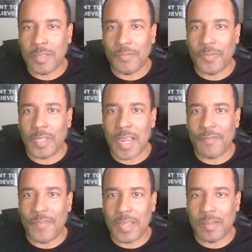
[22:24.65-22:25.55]
and feel like
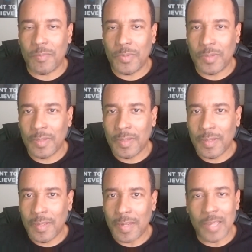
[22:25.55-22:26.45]
victims.
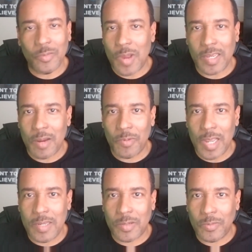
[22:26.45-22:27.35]
That's who I can't
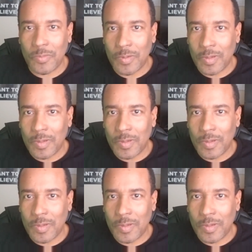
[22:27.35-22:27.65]
relate to.